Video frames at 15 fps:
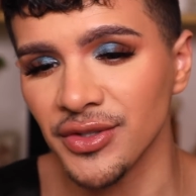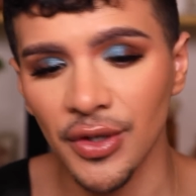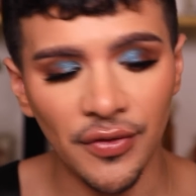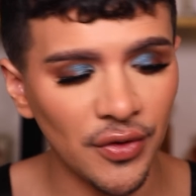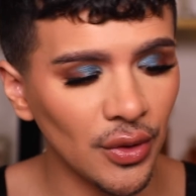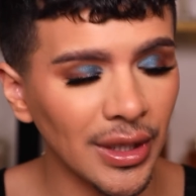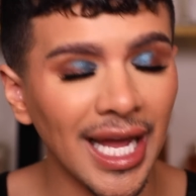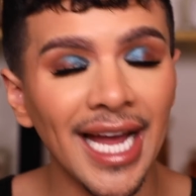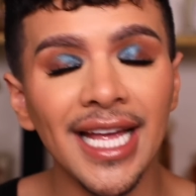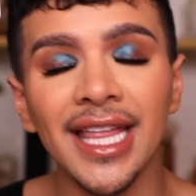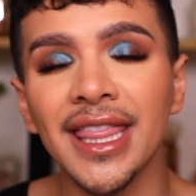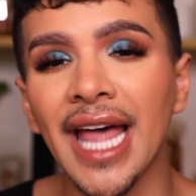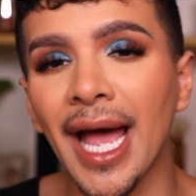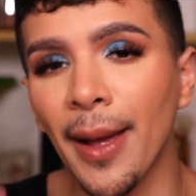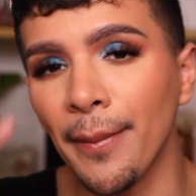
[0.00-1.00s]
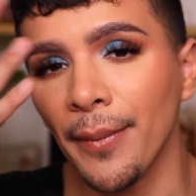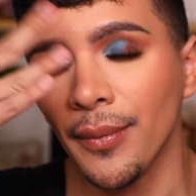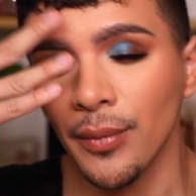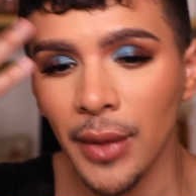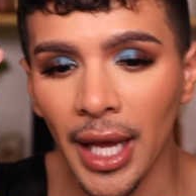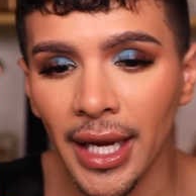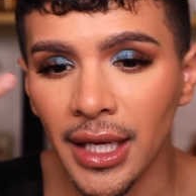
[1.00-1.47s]
So if you like that,
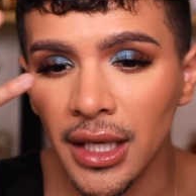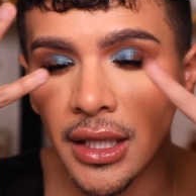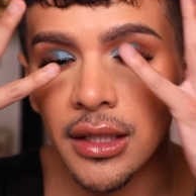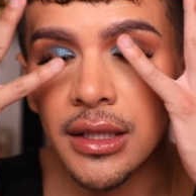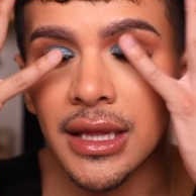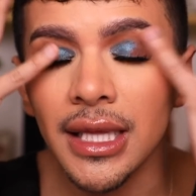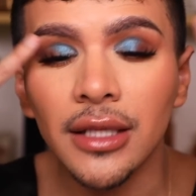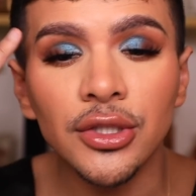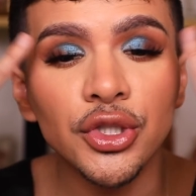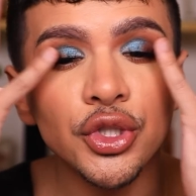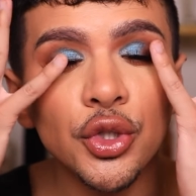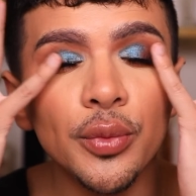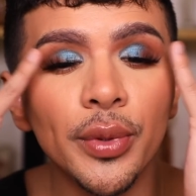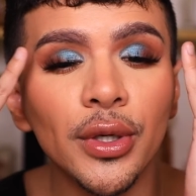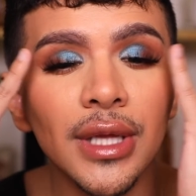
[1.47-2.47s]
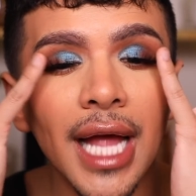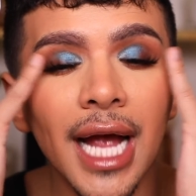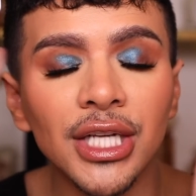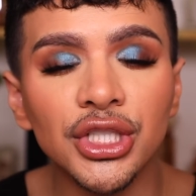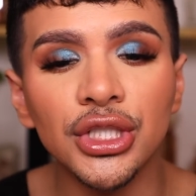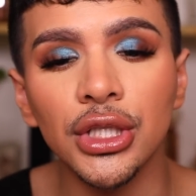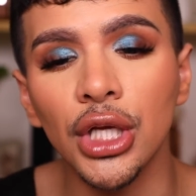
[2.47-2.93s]
like, super
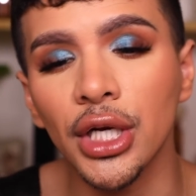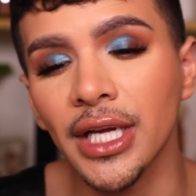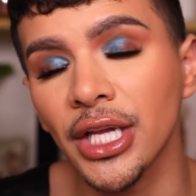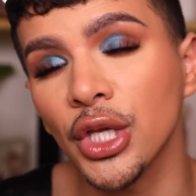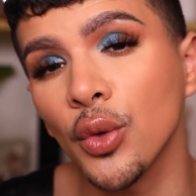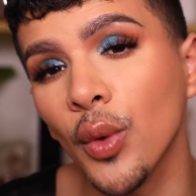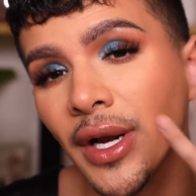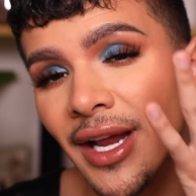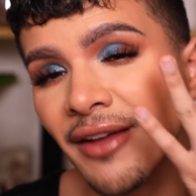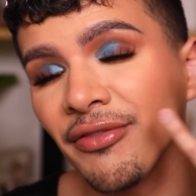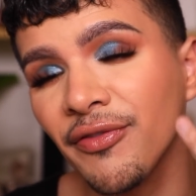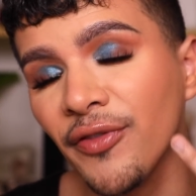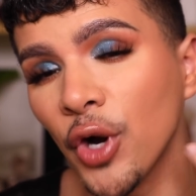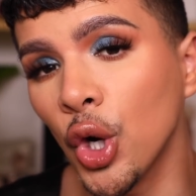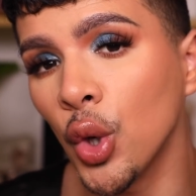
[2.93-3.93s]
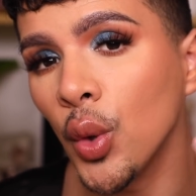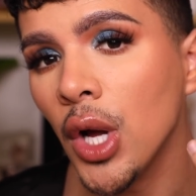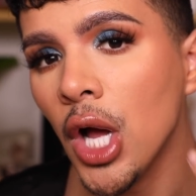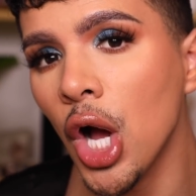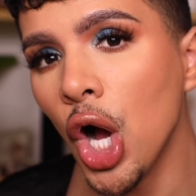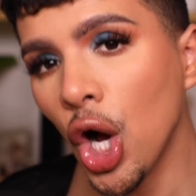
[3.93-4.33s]
lash look and you want a faux